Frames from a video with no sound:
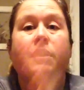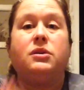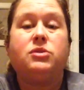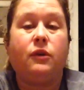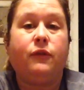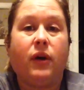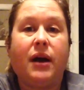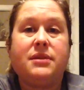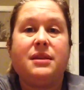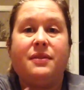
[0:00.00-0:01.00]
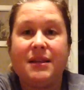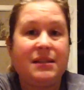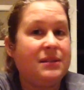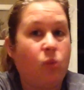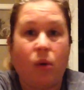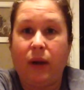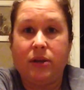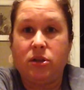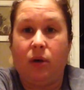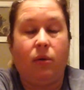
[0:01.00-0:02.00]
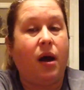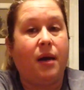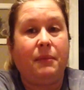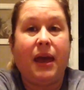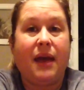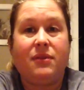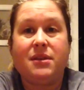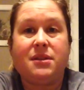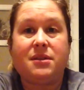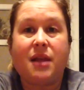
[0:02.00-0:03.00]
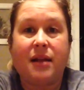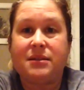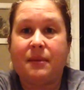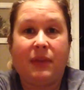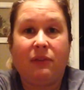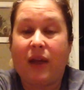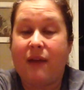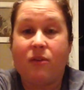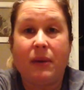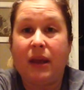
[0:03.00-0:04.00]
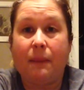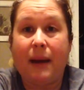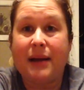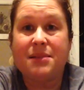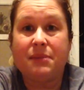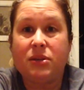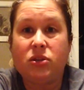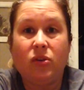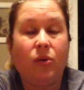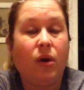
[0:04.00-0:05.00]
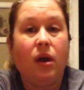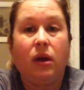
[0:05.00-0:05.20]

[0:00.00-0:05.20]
So for us, this is what we do. Again, this is not something that everybody could possibly do.